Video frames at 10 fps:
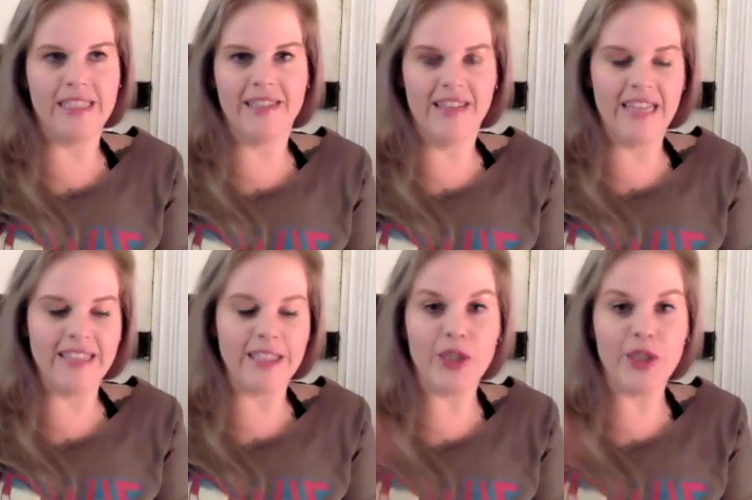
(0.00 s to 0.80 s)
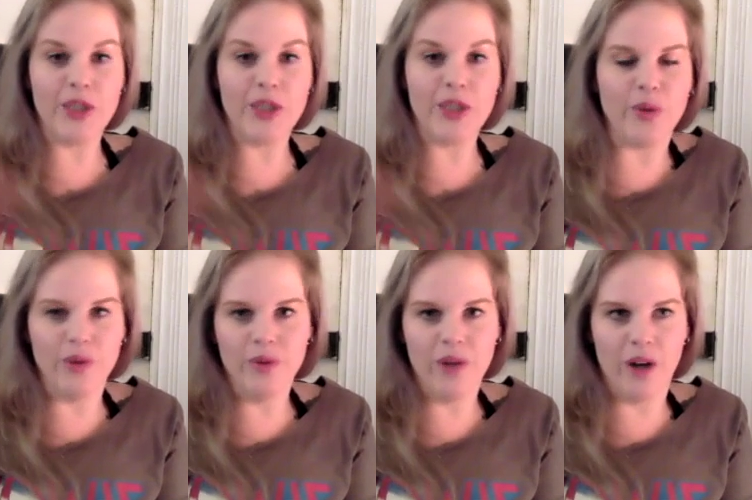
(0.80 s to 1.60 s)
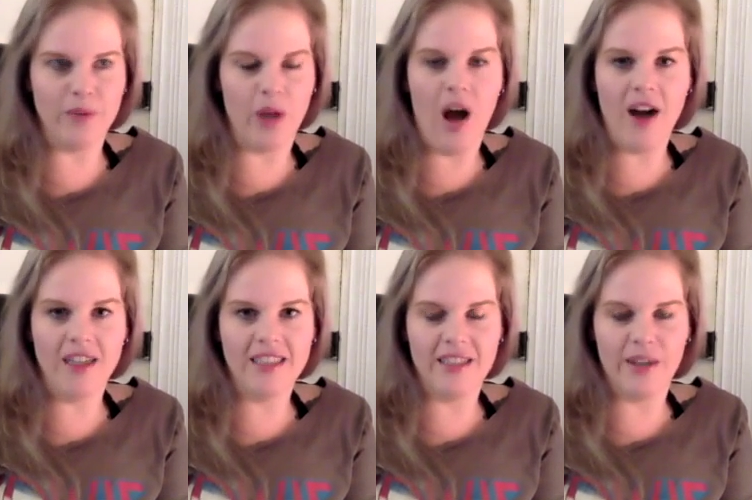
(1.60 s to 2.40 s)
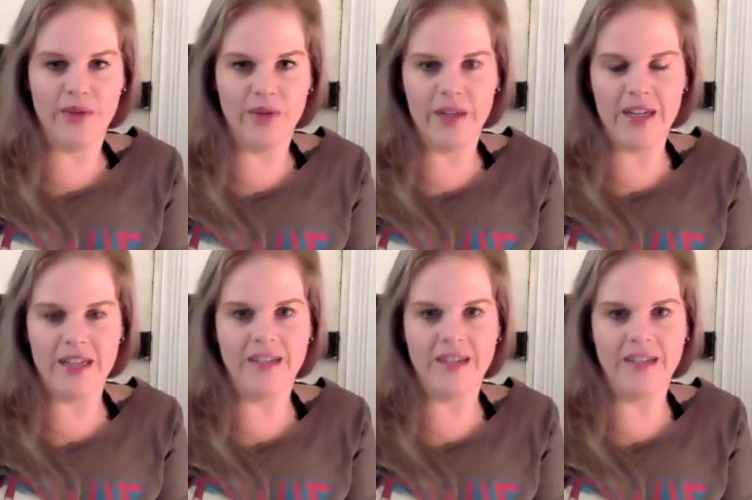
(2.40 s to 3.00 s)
things like YouTube are blocked, from their internet,